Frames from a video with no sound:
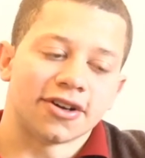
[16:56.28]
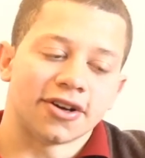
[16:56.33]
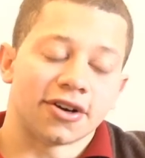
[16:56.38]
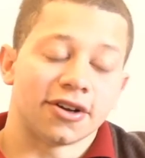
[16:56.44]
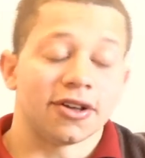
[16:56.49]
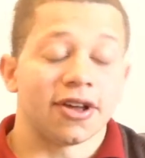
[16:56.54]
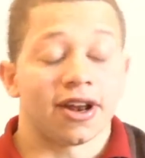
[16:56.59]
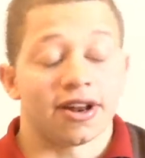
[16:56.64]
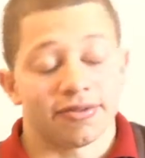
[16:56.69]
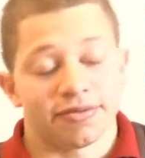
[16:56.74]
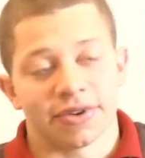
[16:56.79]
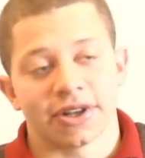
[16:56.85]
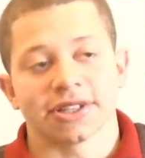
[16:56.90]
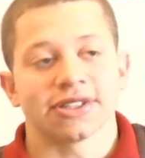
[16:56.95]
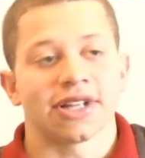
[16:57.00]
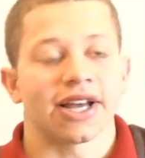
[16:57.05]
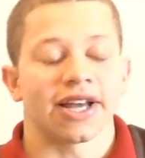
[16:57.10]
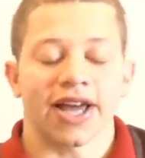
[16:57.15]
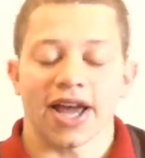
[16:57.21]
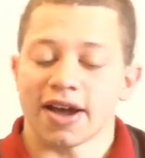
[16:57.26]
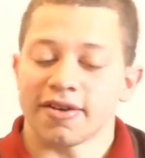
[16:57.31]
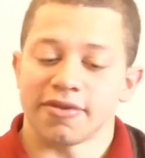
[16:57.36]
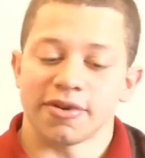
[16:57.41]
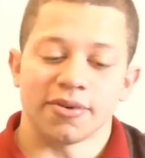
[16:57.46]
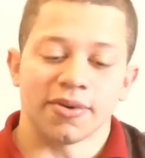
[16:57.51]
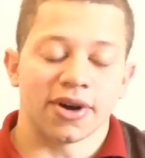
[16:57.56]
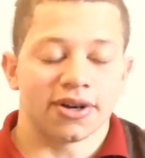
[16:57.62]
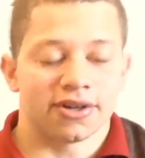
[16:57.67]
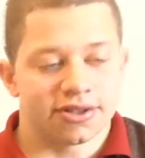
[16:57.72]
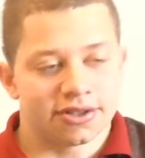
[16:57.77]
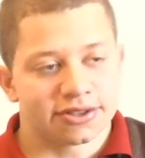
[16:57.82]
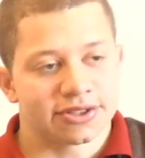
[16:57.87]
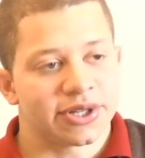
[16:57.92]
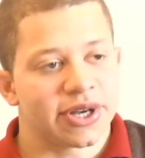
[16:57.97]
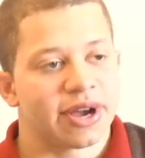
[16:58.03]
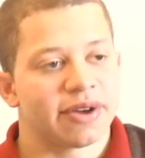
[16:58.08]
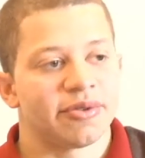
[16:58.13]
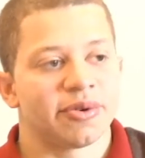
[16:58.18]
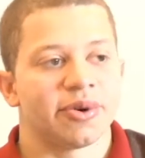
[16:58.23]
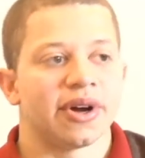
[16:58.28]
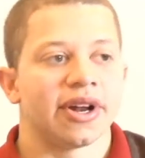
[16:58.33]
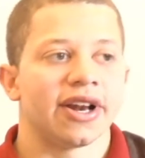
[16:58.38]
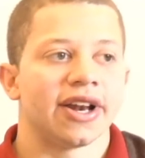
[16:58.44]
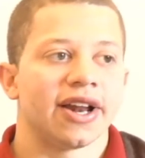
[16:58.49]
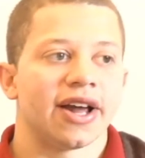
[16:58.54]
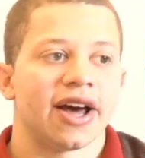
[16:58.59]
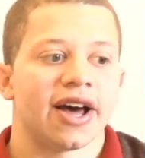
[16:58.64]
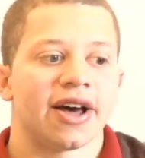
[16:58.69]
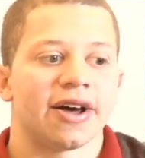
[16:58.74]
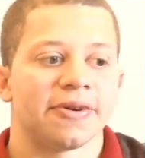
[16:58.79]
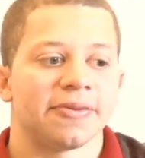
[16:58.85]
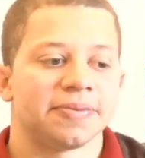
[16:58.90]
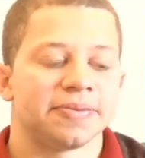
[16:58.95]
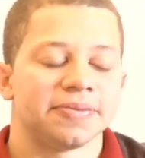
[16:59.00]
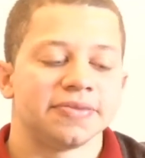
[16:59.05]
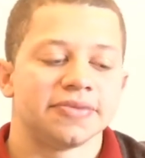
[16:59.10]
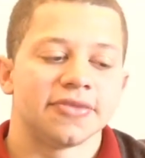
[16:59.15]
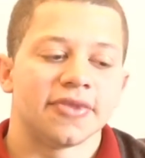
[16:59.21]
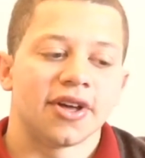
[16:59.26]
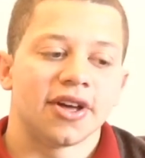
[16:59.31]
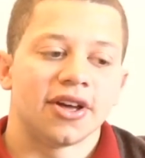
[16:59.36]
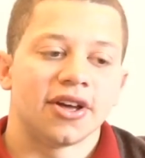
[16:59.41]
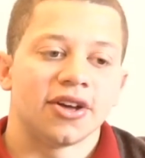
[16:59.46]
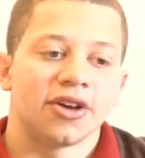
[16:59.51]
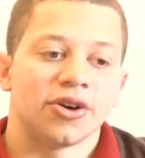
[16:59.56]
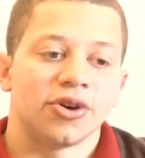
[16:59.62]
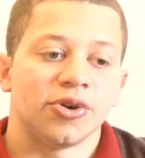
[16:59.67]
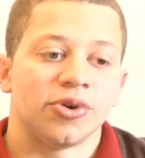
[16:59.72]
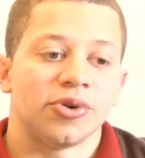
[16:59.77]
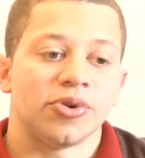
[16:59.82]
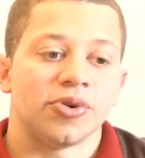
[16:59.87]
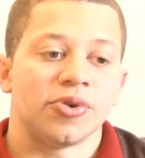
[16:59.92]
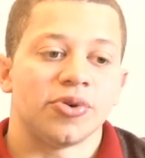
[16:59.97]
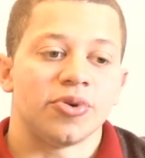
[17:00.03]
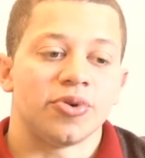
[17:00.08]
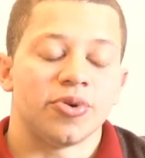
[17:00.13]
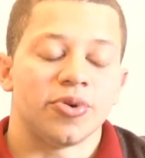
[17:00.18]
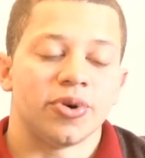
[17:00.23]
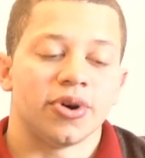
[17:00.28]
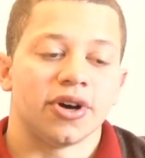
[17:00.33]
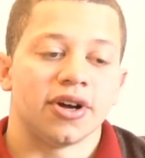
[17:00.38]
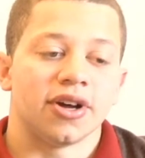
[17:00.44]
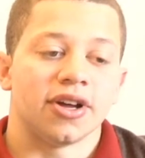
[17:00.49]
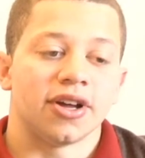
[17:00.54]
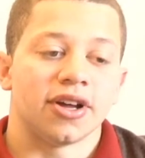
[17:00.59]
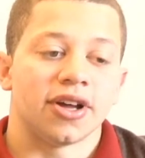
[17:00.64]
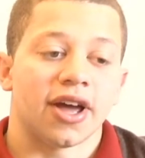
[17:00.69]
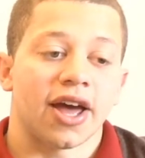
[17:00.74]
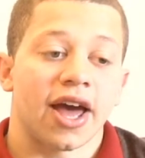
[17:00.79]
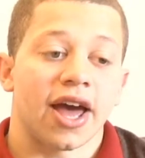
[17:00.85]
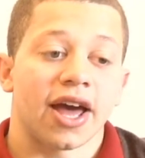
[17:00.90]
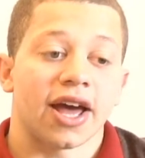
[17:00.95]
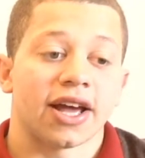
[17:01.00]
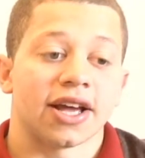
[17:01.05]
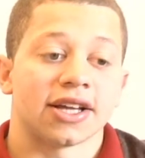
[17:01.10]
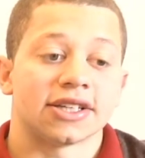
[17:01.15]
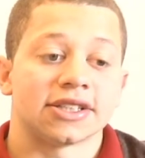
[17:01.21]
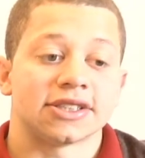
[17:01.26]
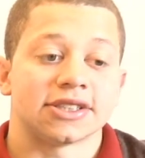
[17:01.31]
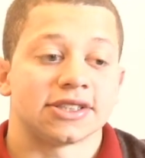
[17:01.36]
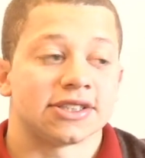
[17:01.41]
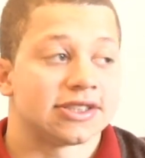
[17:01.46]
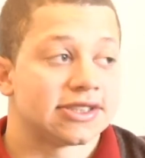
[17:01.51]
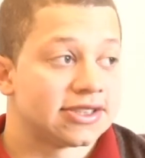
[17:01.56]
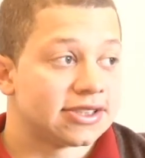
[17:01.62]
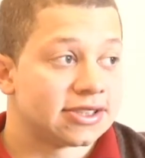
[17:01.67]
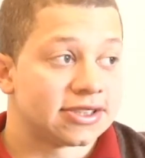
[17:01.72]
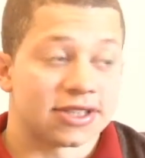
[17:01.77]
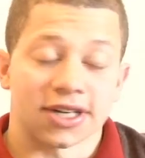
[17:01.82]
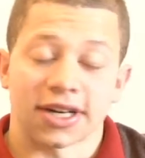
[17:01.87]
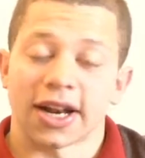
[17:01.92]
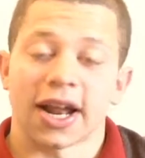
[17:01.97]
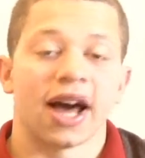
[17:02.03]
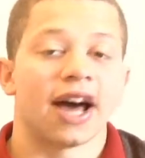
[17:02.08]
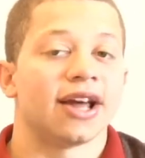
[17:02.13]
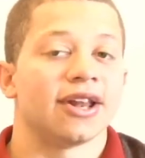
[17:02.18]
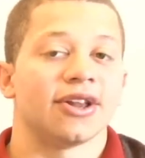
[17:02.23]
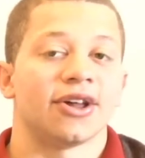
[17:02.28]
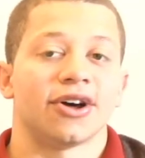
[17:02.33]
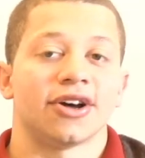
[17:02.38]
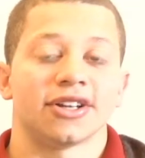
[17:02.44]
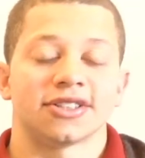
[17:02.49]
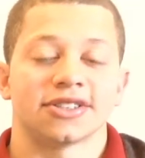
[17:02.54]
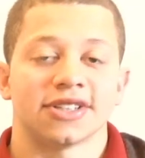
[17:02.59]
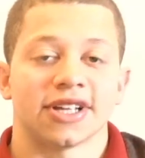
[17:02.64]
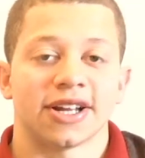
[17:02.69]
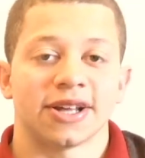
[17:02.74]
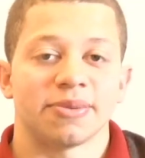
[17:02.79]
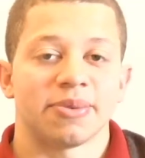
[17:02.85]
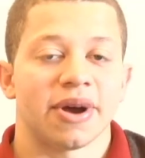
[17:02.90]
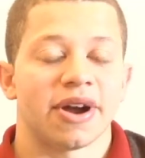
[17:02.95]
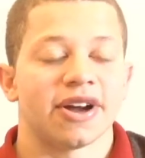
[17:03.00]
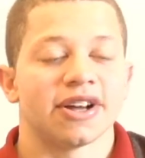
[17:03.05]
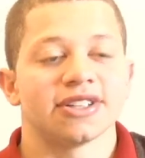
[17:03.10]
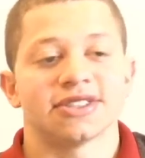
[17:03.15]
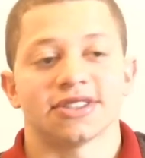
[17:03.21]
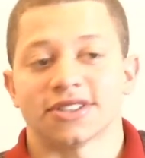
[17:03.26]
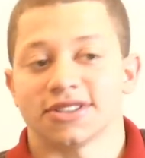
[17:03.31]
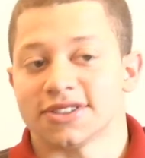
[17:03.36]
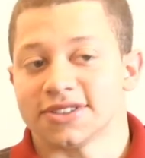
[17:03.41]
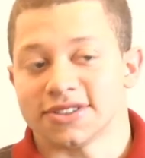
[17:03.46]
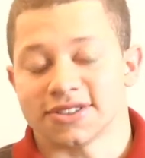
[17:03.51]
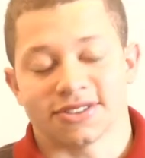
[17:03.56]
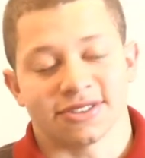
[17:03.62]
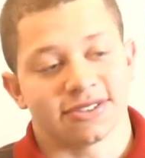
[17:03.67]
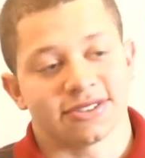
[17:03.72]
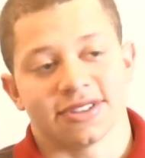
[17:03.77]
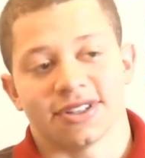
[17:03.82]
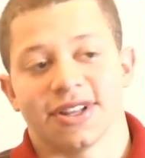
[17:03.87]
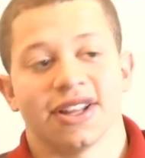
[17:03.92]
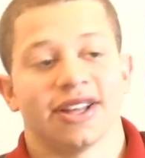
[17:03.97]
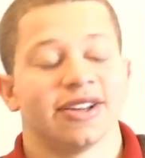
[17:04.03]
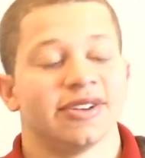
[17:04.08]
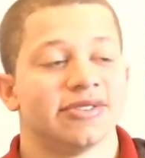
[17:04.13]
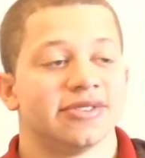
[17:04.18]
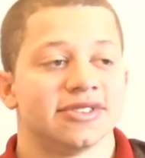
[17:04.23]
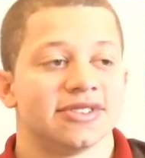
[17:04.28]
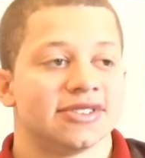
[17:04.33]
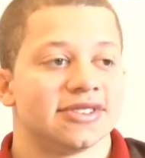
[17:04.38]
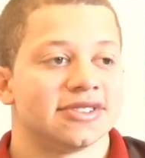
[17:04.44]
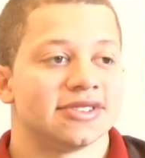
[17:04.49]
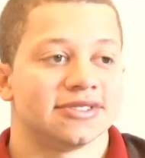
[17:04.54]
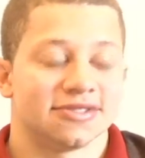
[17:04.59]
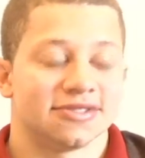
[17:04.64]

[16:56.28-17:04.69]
and it feels like you see everyone who has not lost any parents and lives